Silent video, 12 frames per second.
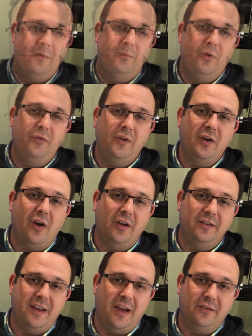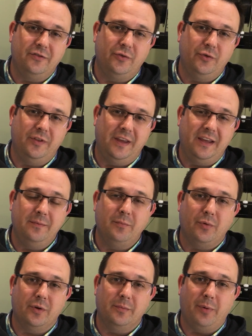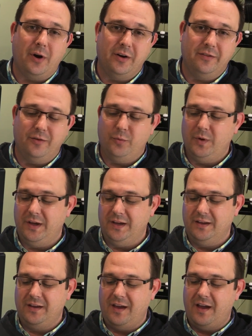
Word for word: Moving on down to the inboard part of the wing,